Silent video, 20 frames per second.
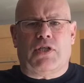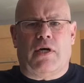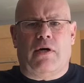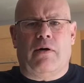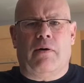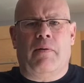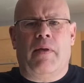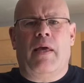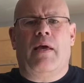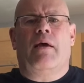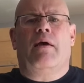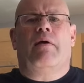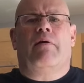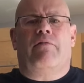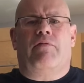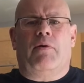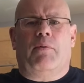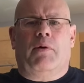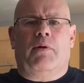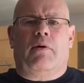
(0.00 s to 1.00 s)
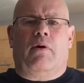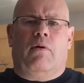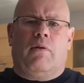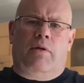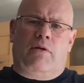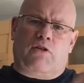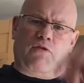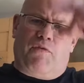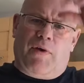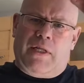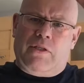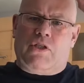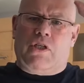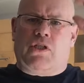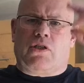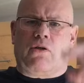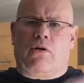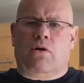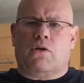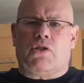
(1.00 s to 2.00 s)
So if you want all those fancy
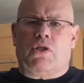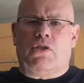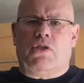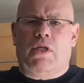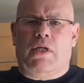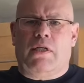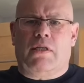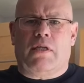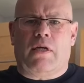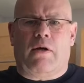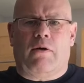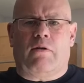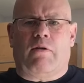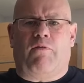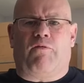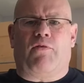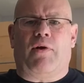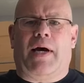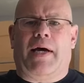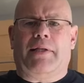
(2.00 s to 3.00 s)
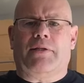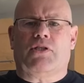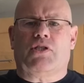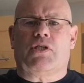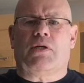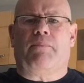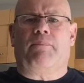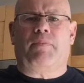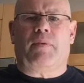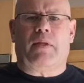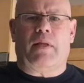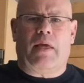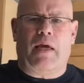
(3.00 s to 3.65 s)
sauces, you need to go to France.